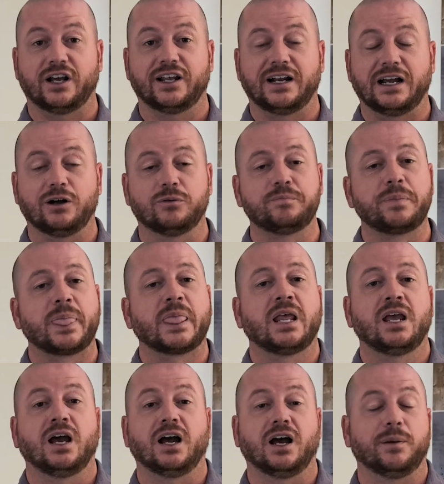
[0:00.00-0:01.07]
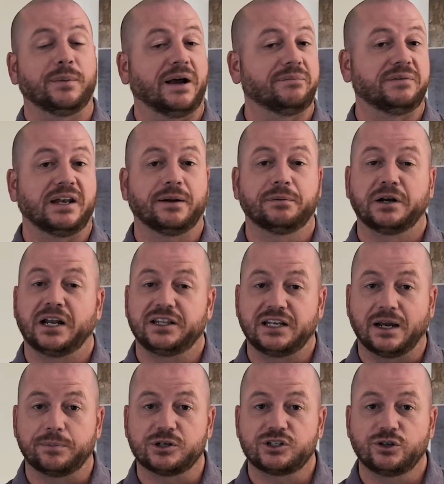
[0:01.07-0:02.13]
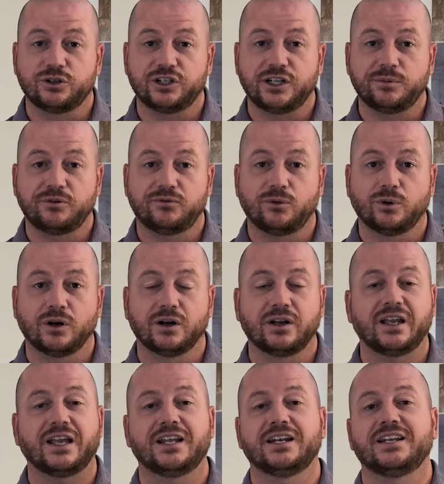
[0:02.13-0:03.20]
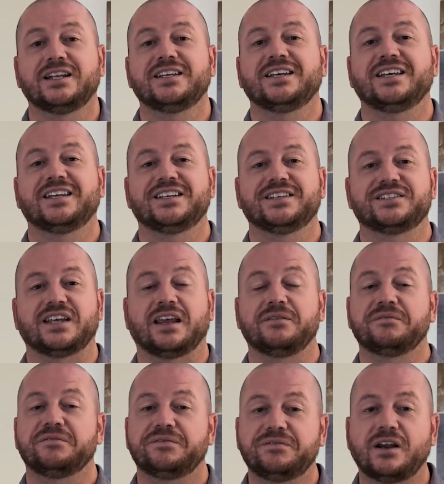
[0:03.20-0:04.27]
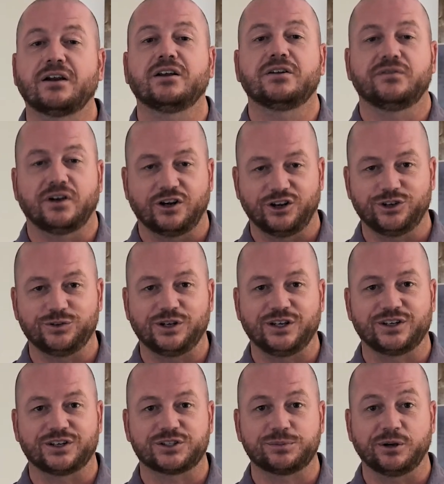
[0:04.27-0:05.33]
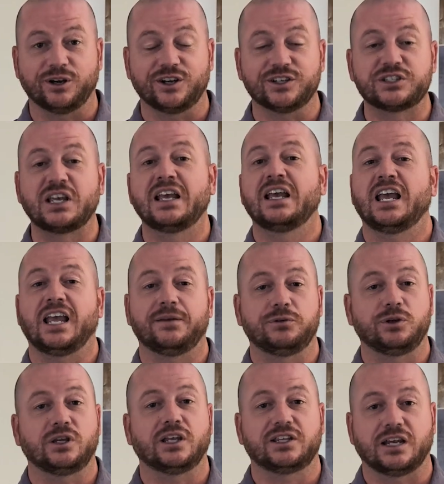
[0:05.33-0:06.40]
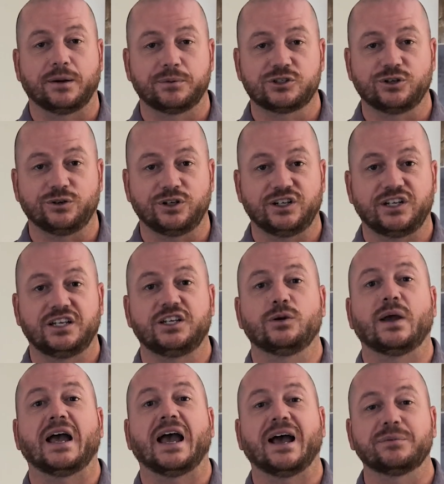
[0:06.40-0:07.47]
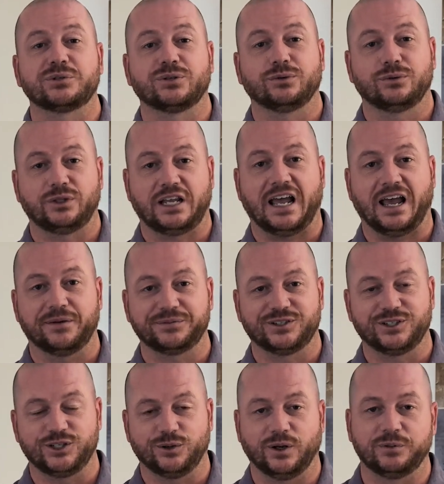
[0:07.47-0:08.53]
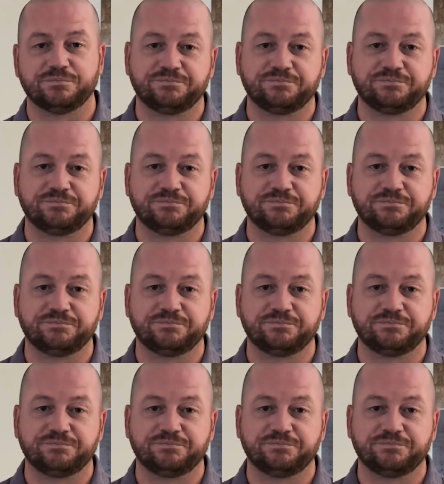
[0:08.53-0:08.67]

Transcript: it out. I've never had the opportunity before, and it is a very, very unique experience. If you get the opportunity, you absolutely have to do it.